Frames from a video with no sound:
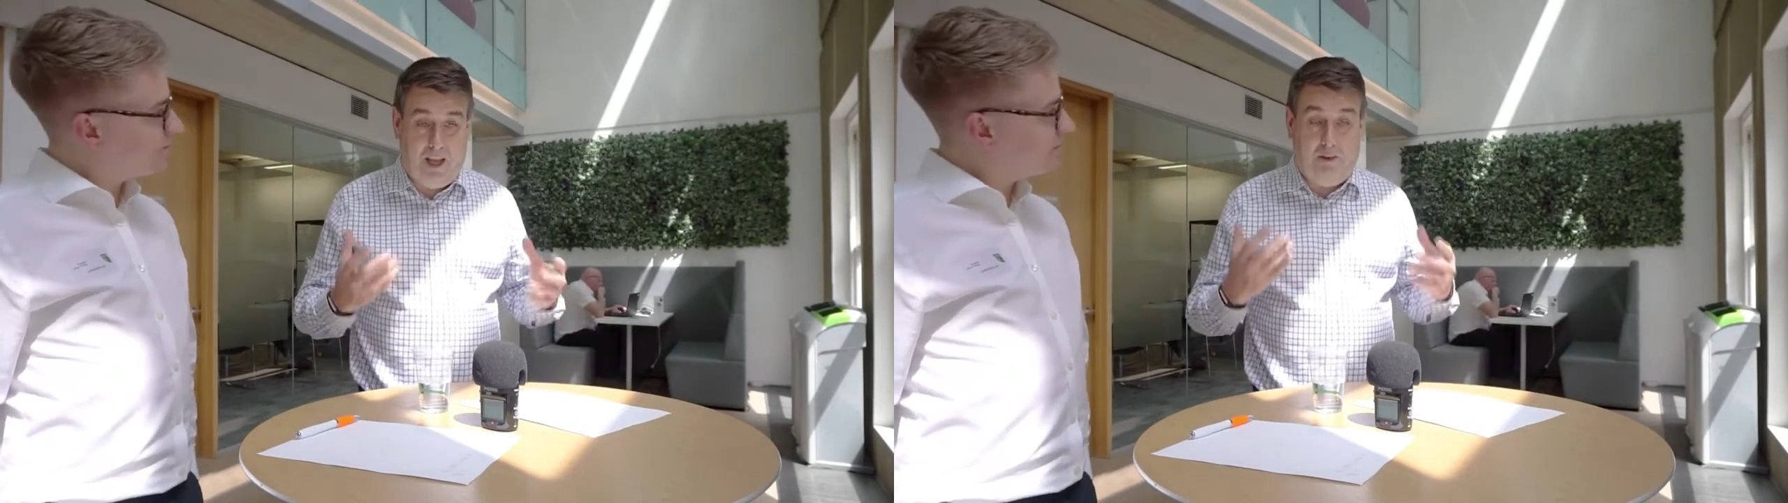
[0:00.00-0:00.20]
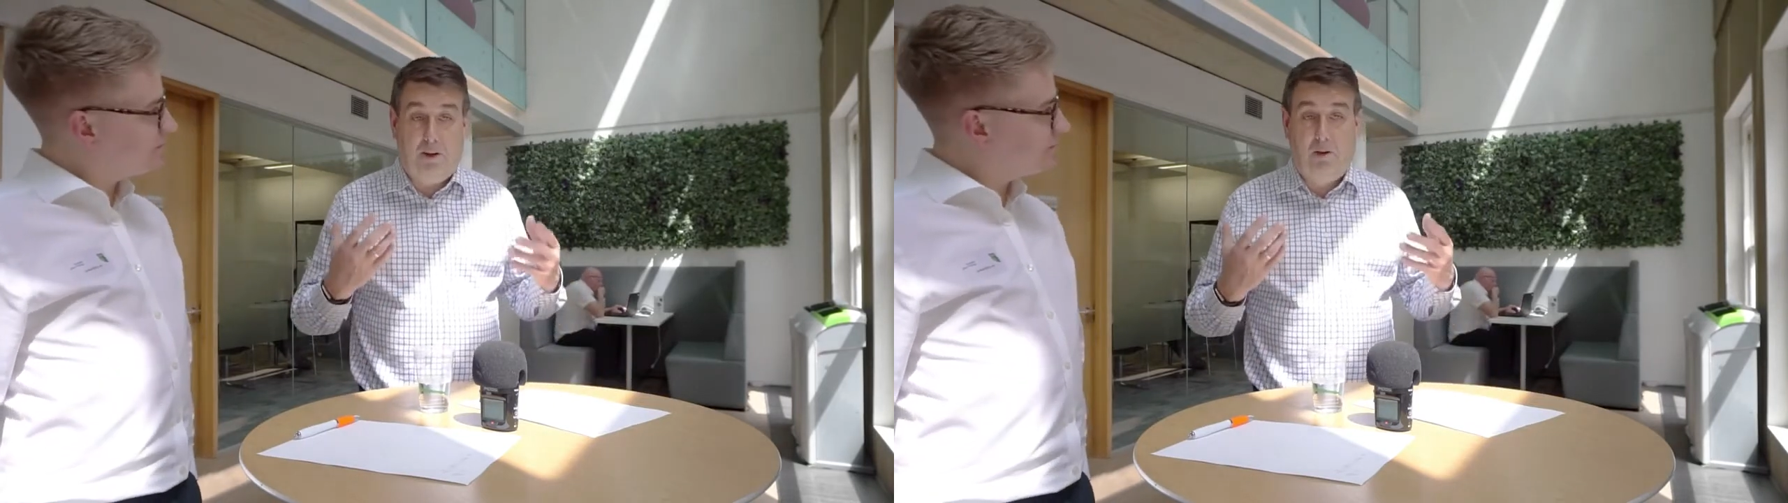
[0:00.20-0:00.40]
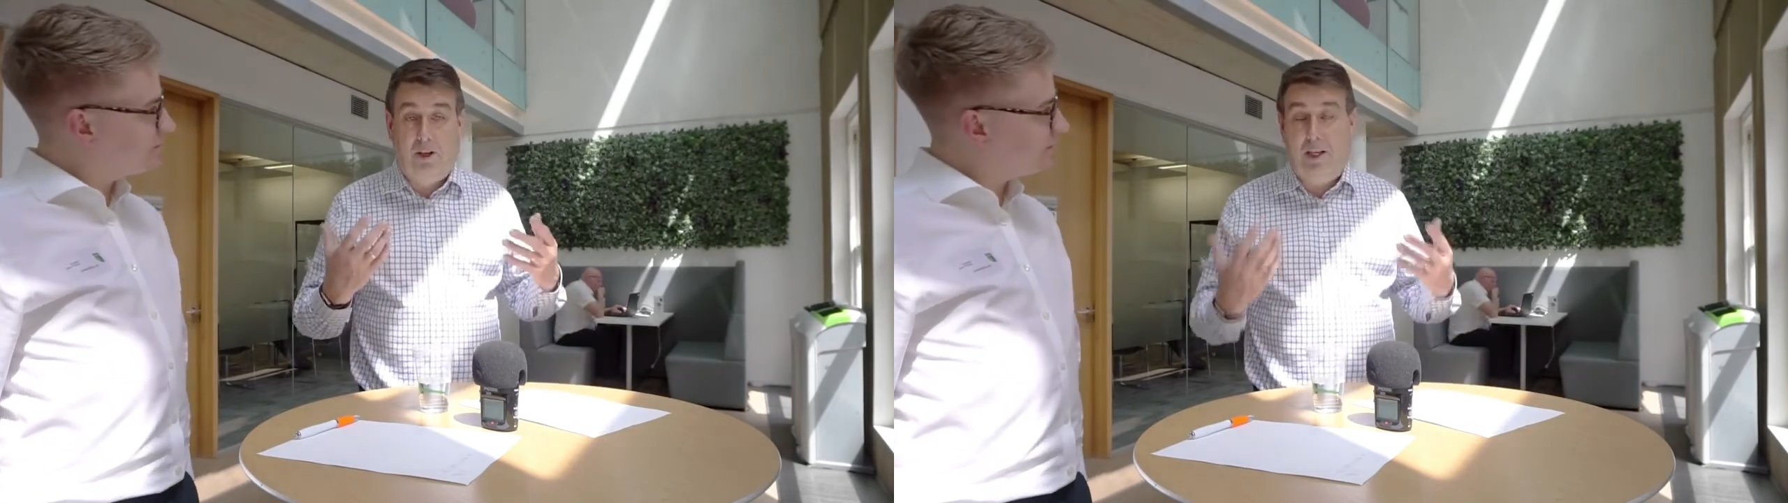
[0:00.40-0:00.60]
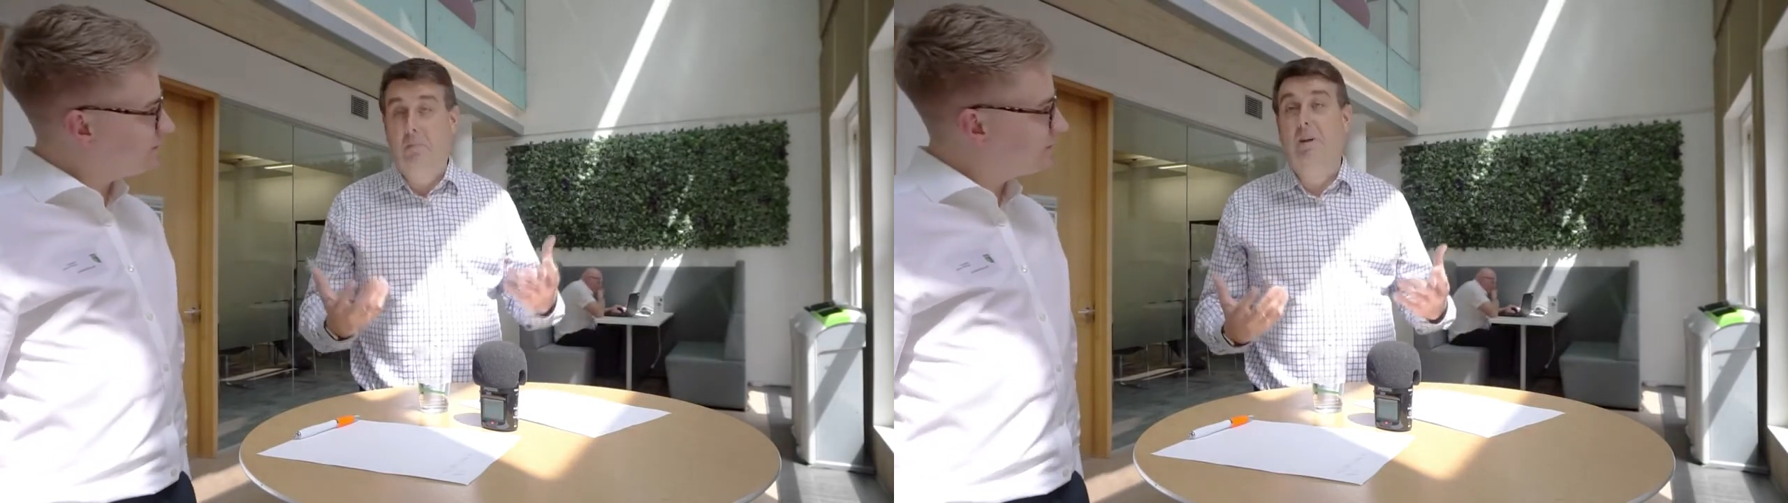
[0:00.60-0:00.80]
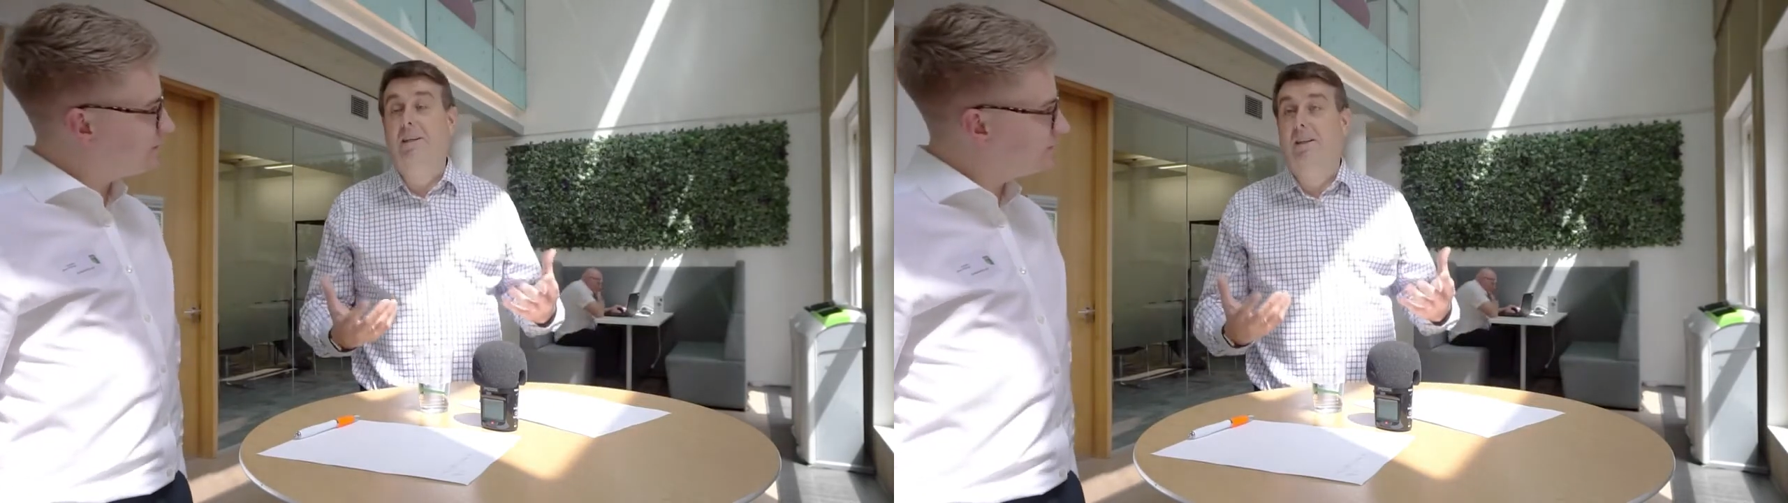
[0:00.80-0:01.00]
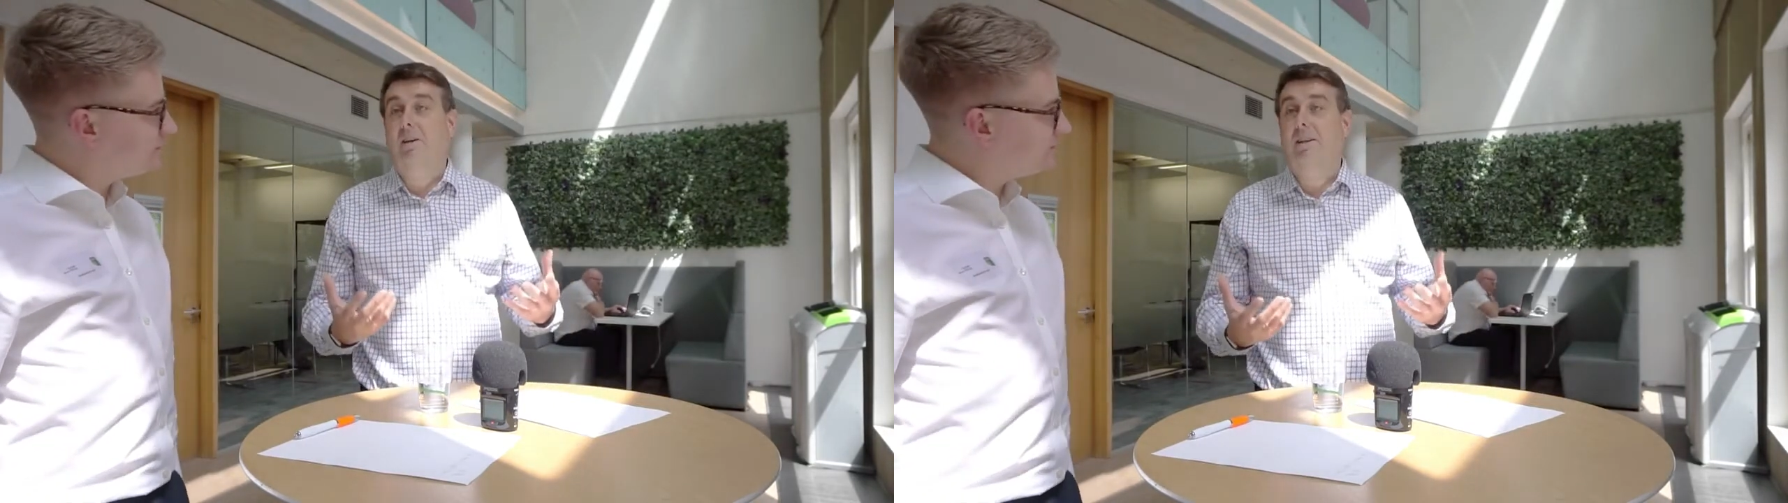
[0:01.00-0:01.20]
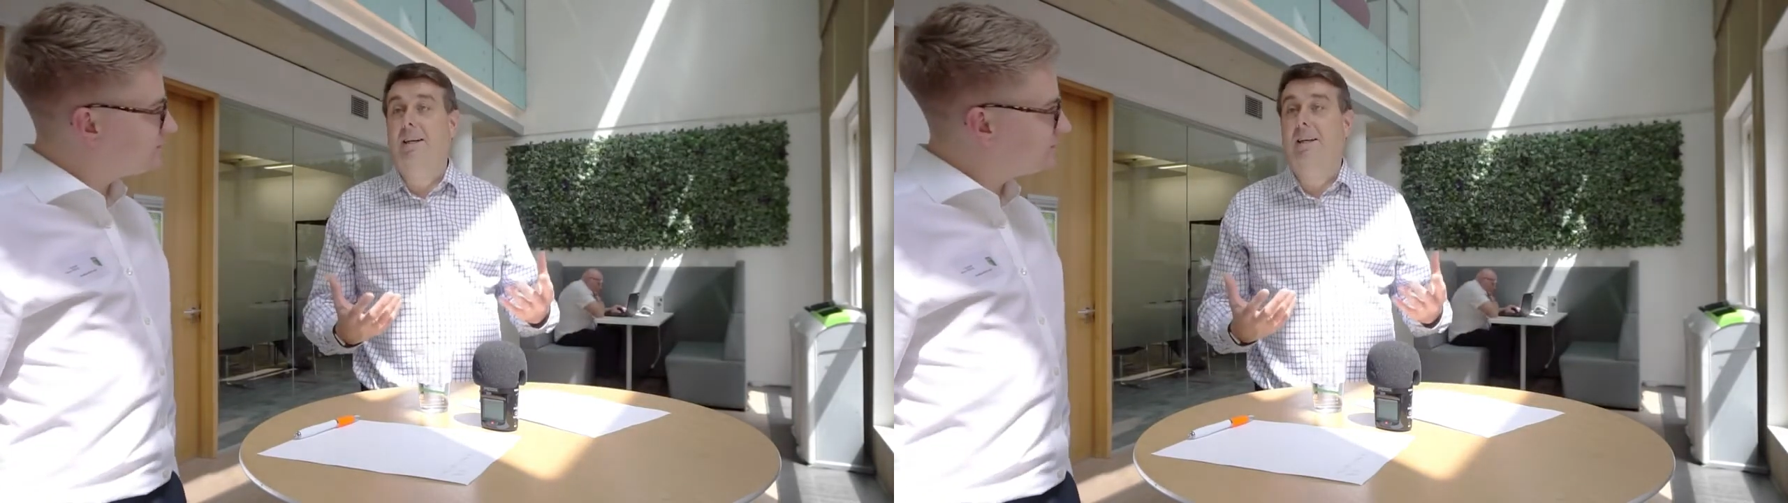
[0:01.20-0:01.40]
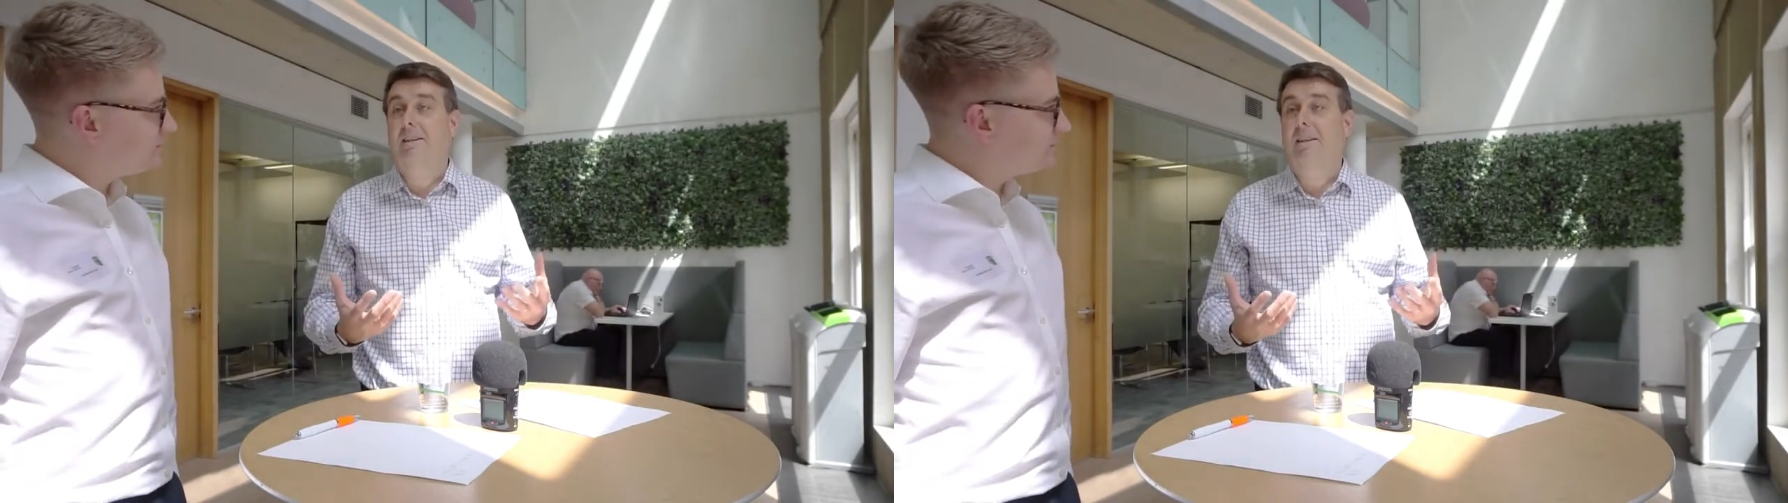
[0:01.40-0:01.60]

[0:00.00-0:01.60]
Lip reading: If I've got an enterprise architect